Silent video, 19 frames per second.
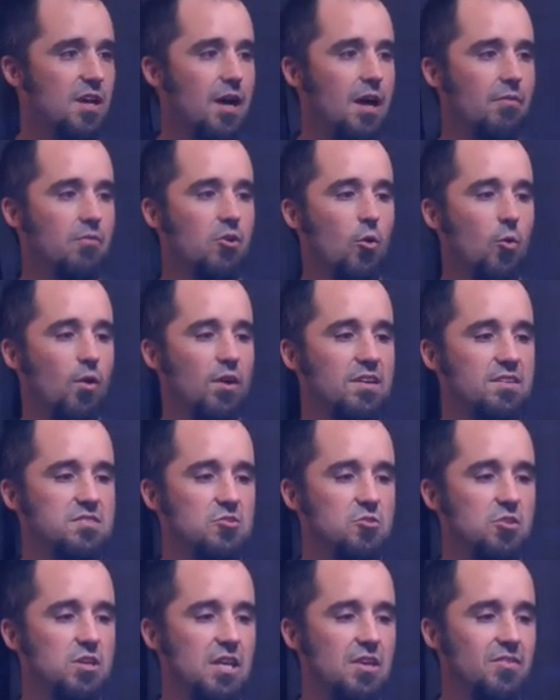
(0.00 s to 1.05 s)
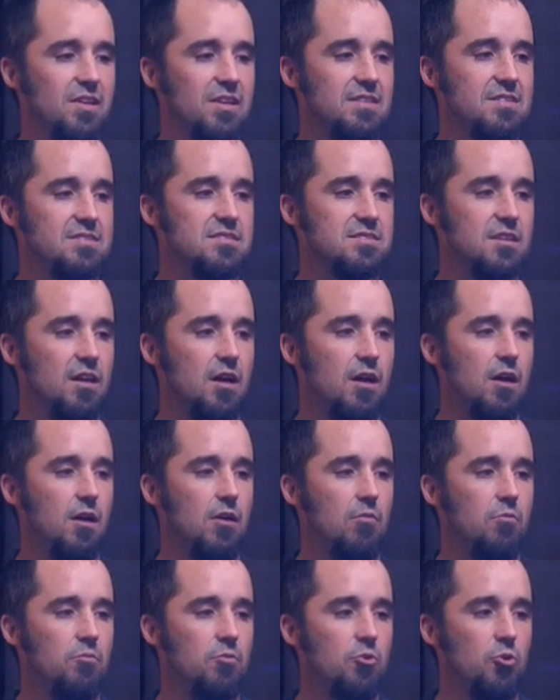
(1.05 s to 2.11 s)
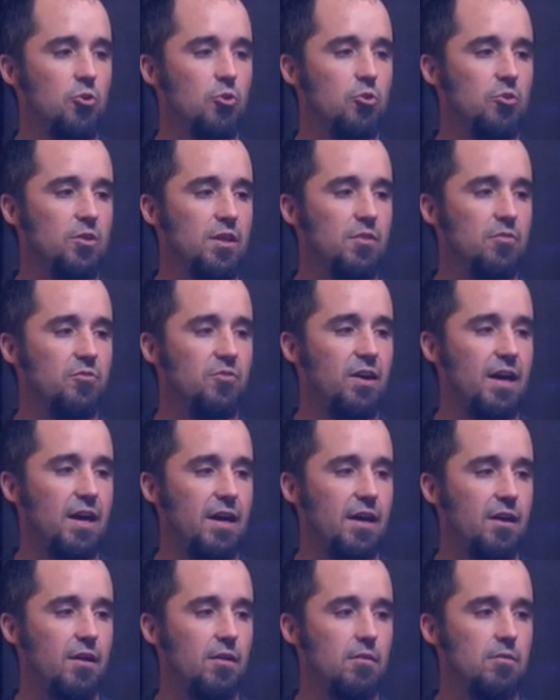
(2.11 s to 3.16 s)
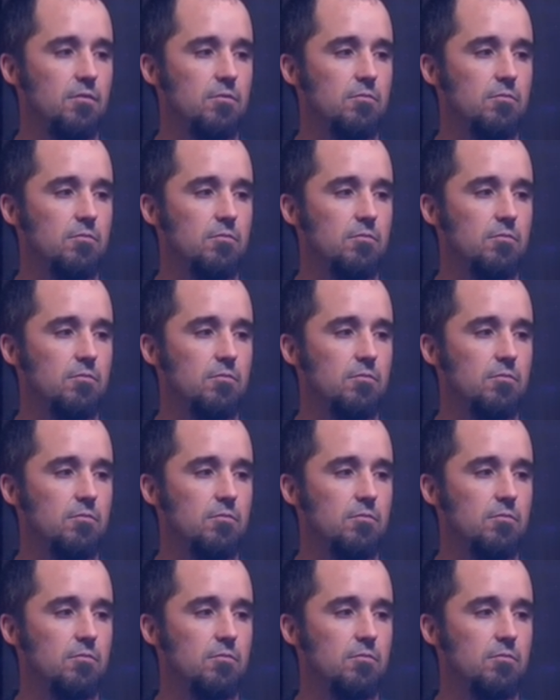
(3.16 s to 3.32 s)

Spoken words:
I'm going to give it some nucleophile.